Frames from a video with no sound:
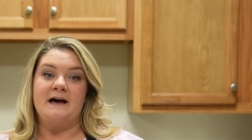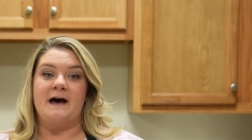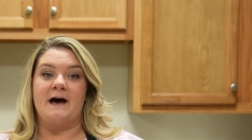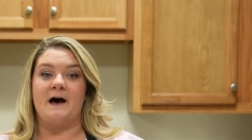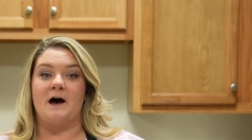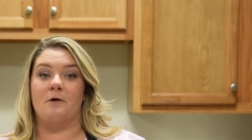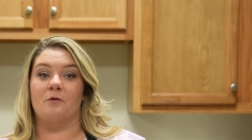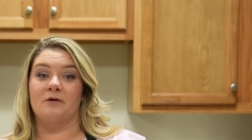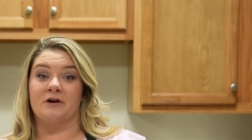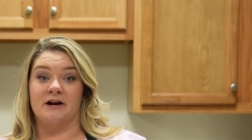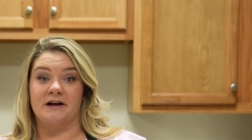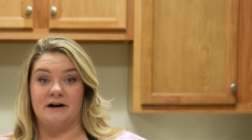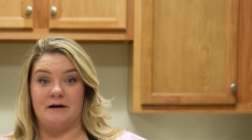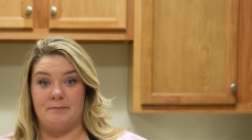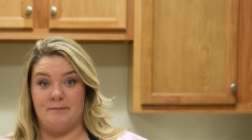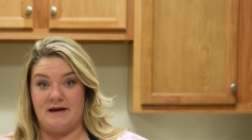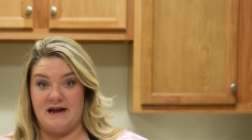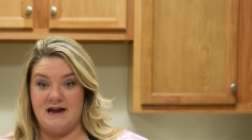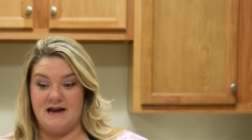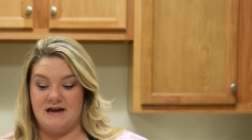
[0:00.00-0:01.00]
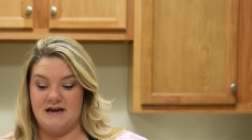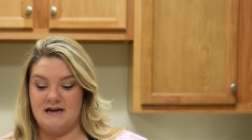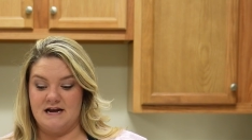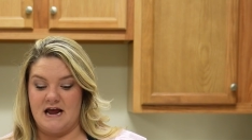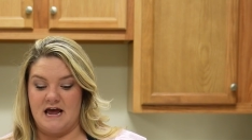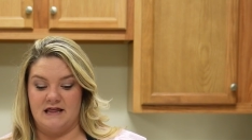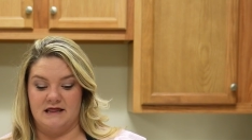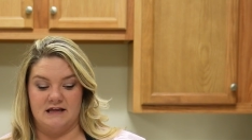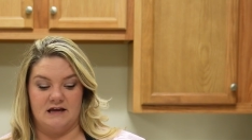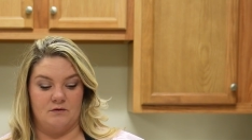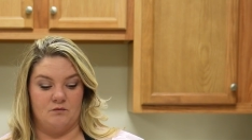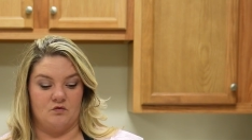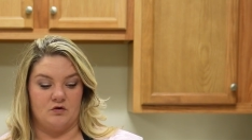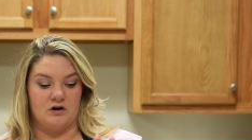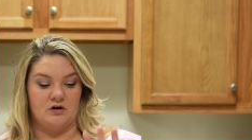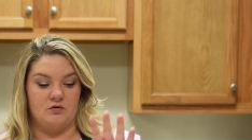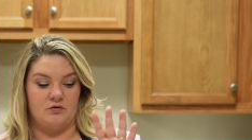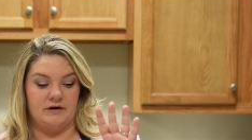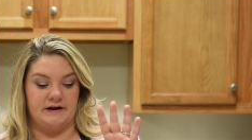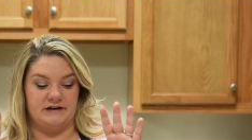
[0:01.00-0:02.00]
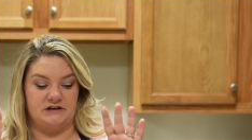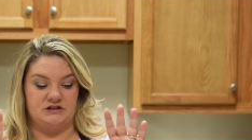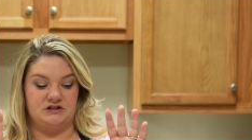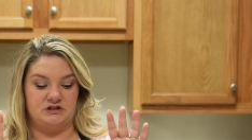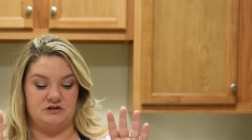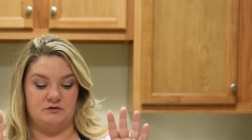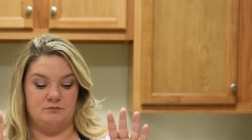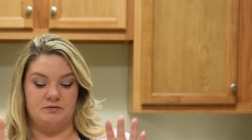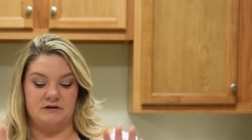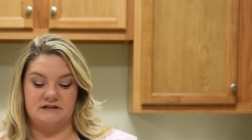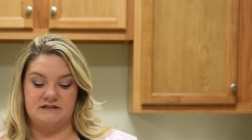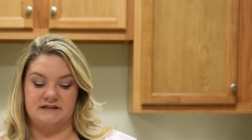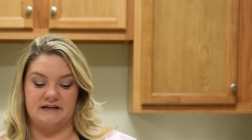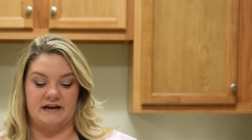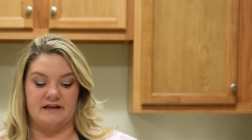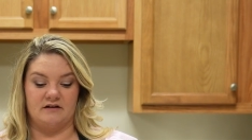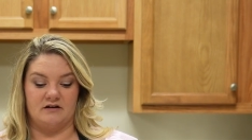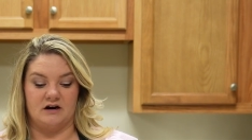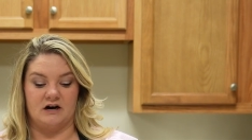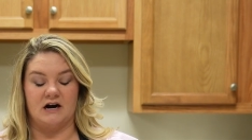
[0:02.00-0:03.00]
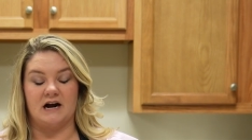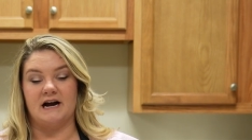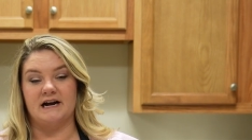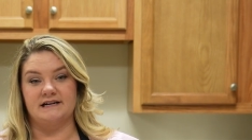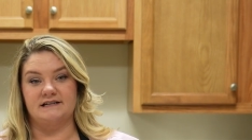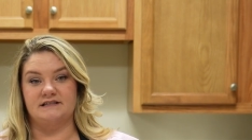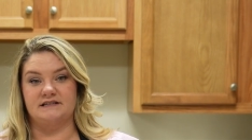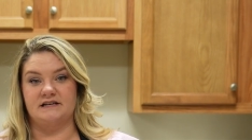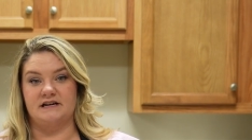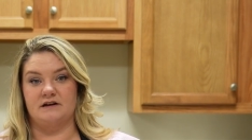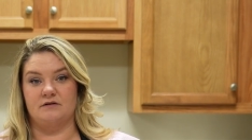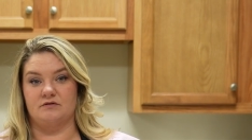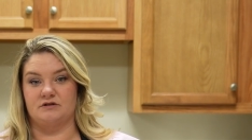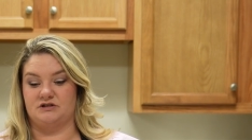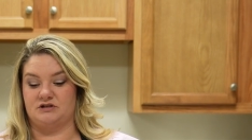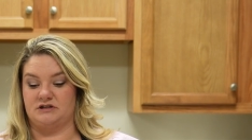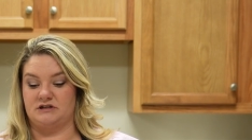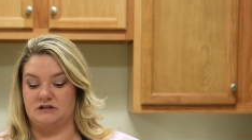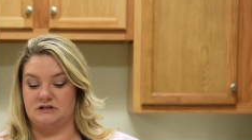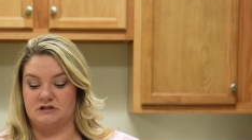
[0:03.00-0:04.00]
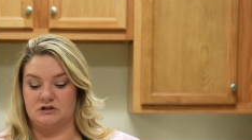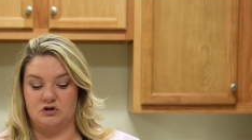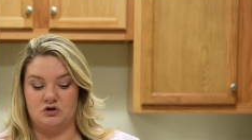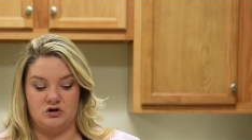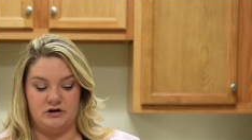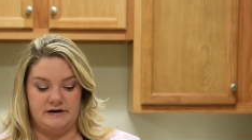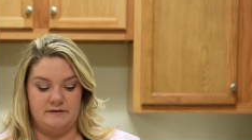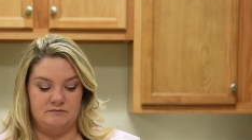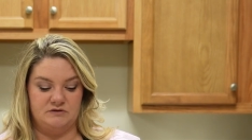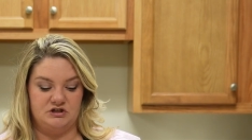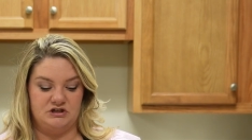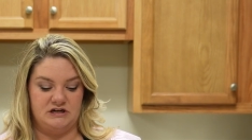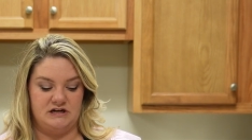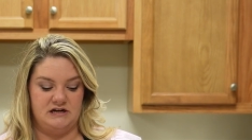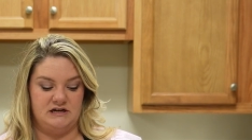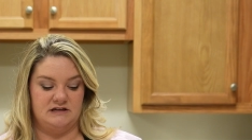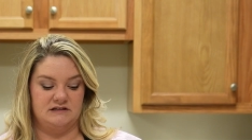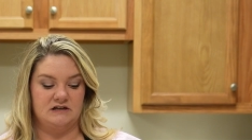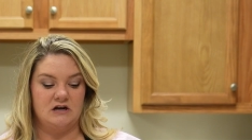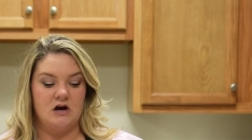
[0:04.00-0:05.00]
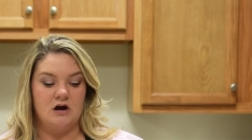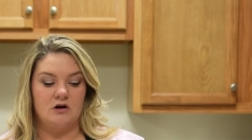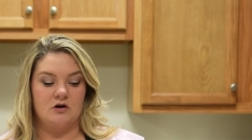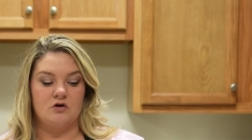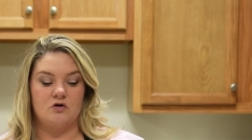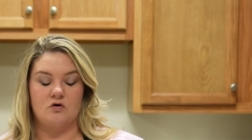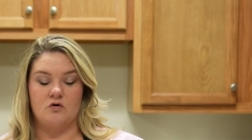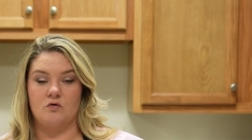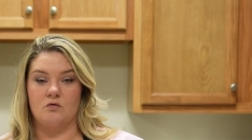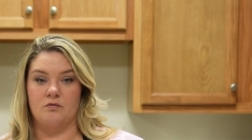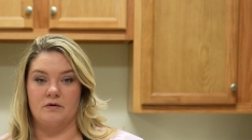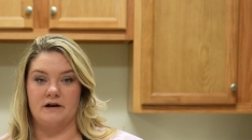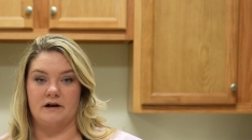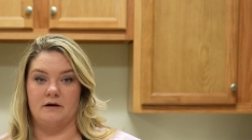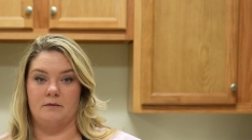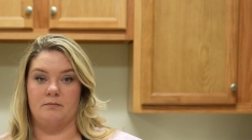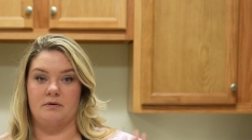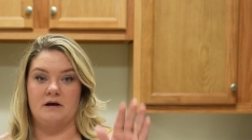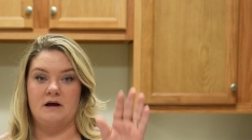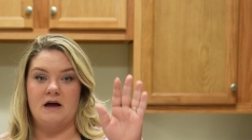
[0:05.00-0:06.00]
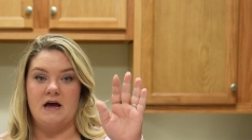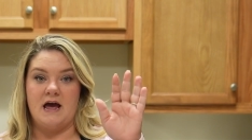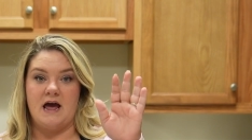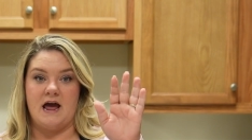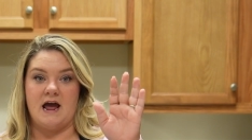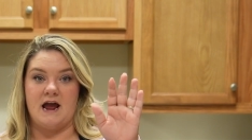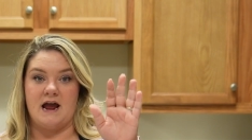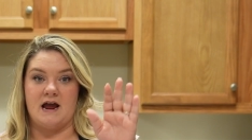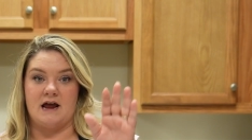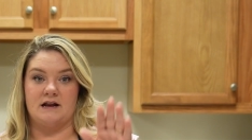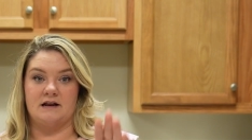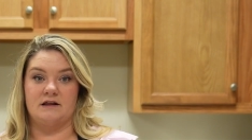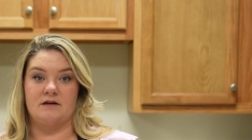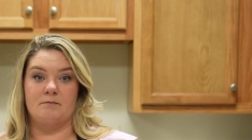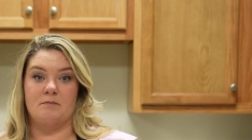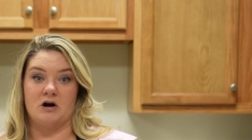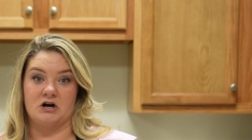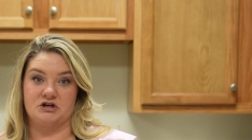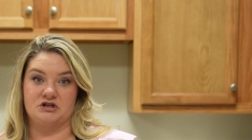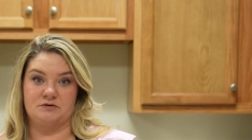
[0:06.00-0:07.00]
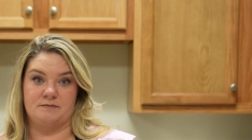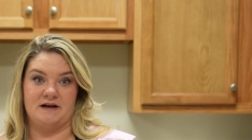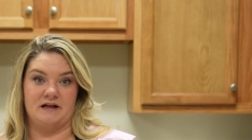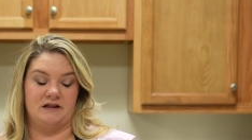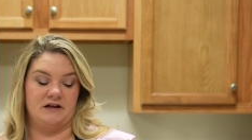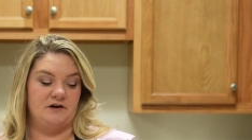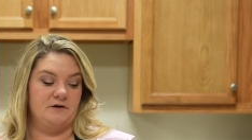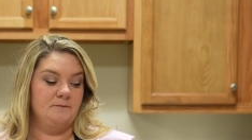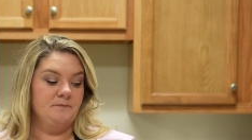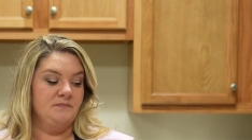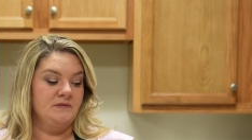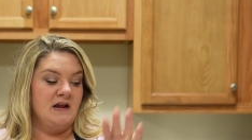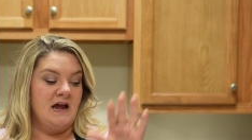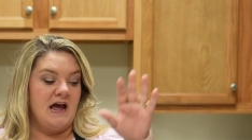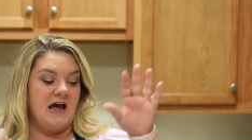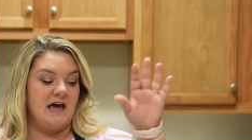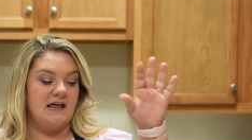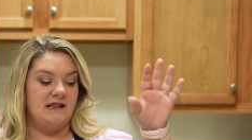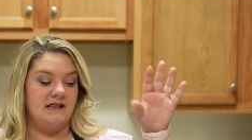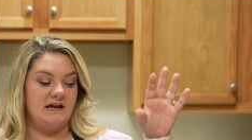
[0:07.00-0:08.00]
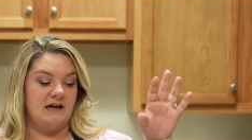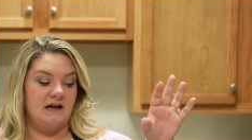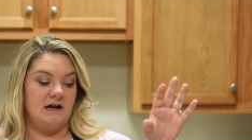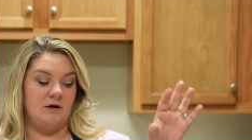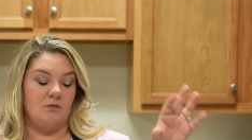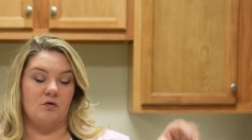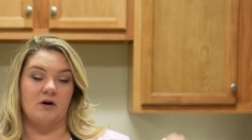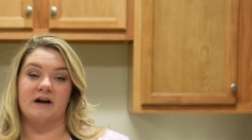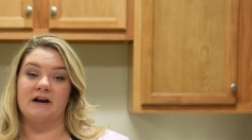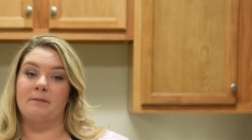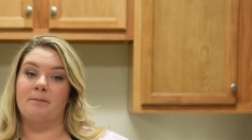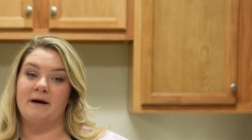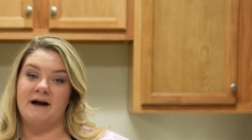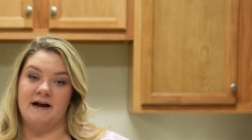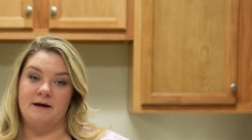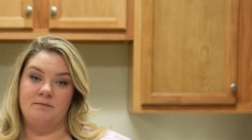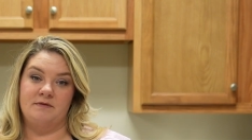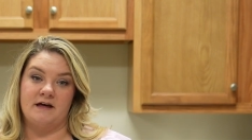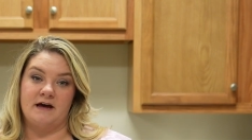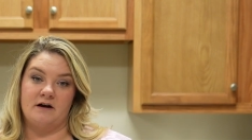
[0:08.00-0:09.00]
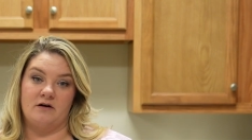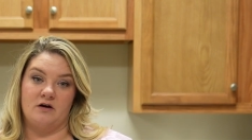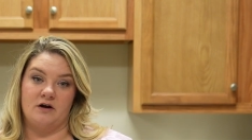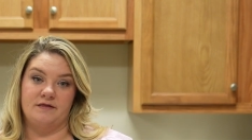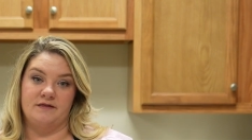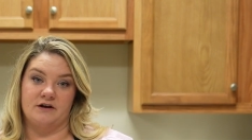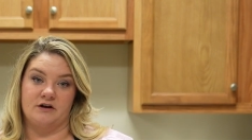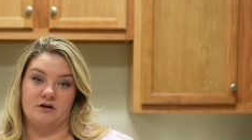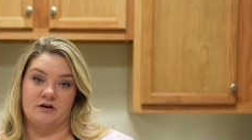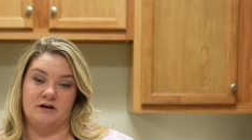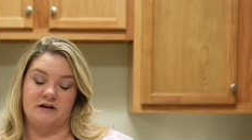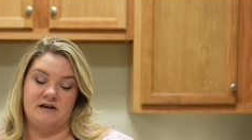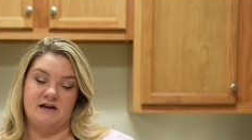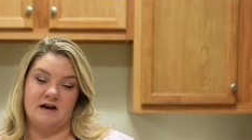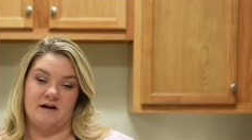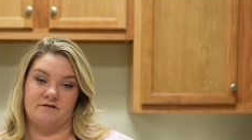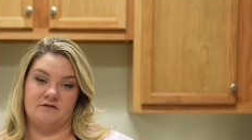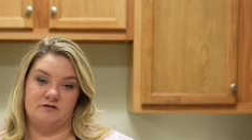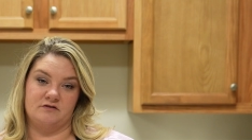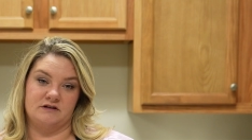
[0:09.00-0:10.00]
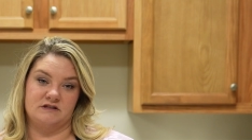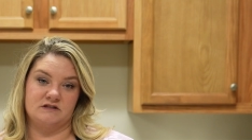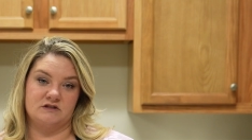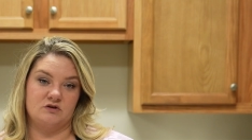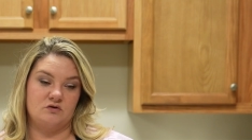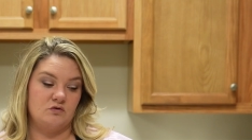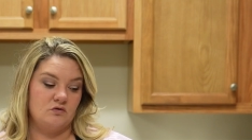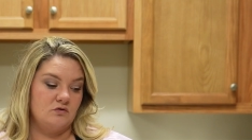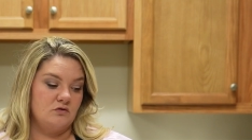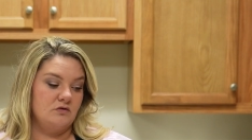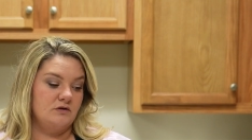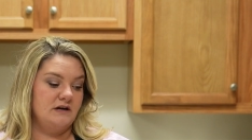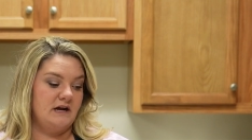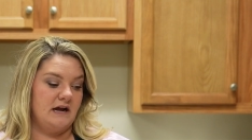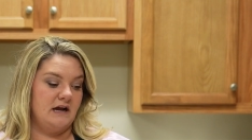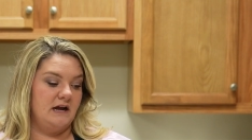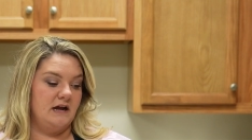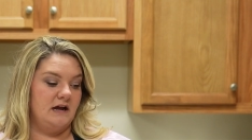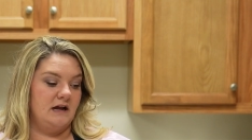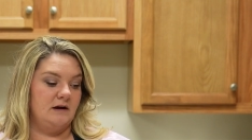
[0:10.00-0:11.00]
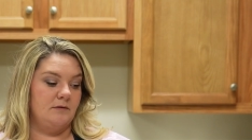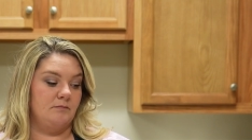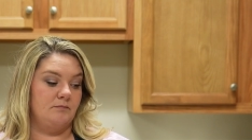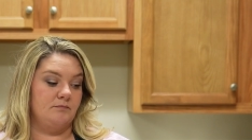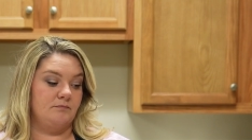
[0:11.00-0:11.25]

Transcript: We're gonna bake it, and then we're going to put together our icing, which is cream cheese, Cool Whip, and the marshmallow. And then we're gonna pipe that on the cookie after it's cooled and